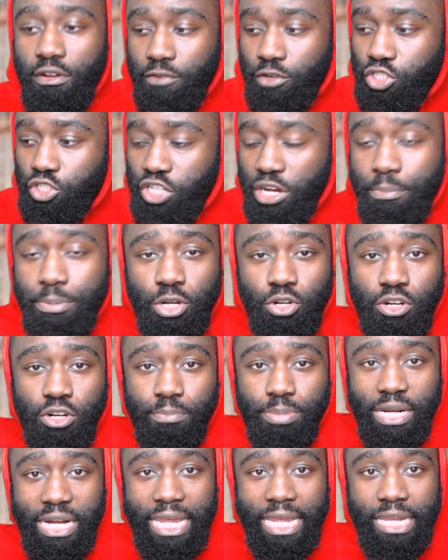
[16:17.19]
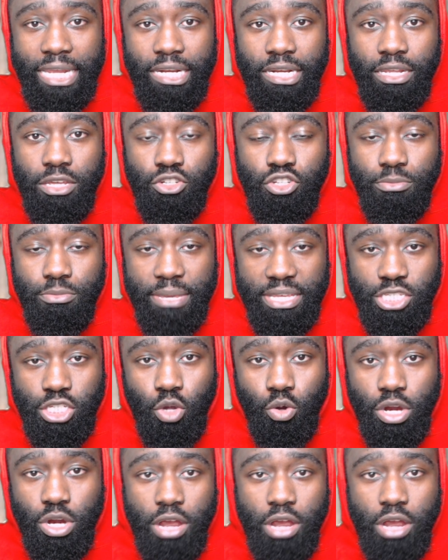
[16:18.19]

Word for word: for jumping on a plane to Mexico,